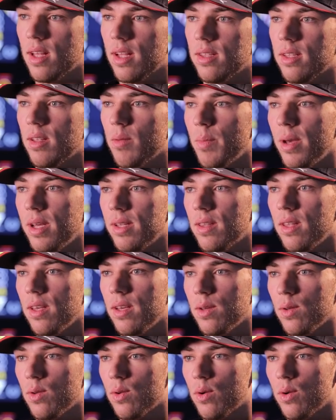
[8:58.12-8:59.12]
the main
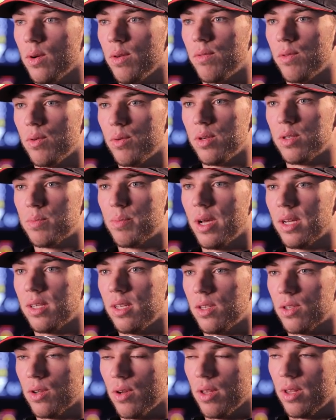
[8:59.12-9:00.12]
thing. If you respect
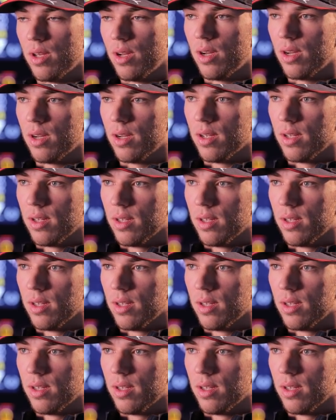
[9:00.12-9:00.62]
each other